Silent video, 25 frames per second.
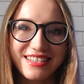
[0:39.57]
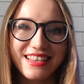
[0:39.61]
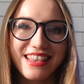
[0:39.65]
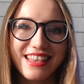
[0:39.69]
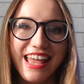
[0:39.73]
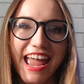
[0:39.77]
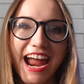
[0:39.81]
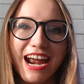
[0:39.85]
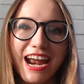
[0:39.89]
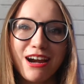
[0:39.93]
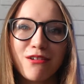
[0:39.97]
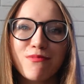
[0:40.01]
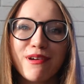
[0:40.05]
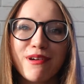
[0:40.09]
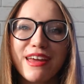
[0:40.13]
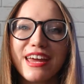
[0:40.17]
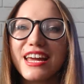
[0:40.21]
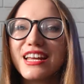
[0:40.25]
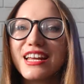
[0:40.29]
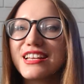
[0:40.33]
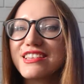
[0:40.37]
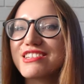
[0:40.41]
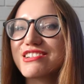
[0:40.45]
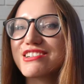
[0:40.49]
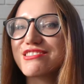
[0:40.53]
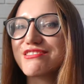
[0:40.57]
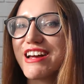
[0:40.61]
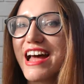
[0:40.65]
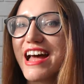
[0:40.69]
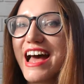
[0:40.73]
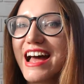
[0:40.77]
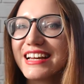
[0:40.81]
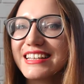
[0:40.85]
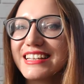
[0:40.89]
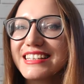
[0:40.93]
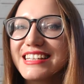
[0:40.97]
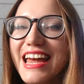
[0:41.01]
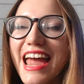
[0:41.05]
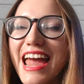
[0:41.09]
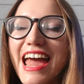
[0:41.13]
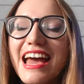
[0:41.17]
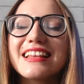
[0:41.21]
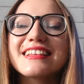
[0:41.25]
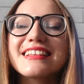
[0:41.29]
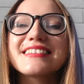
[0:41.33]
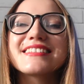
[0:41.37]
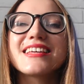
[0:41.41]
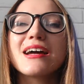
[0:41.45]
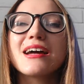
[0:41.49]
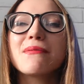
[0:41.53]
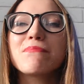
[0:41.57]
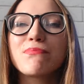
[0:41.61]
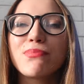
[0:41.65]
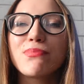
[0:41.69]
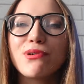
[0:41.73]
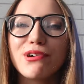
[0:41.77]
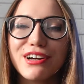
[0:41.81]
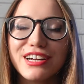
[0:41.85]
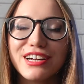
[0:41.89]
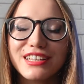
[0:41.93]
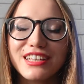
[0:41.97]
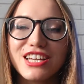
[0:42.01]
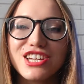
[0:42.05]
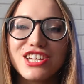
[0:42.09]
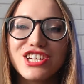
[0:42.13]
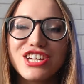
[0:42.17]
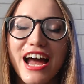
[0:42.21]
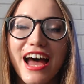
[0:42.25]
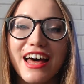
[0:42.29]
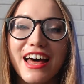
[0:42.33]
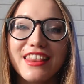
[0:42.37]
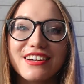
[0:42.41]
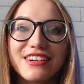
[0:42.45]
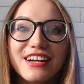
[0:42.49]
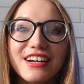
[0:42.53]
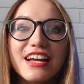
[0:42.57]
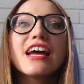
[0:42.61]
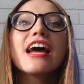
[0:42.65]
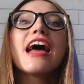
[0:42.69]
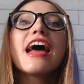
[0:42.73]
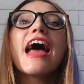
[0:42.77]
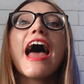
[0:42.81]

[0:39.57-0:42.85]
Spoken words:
There we interact and support each other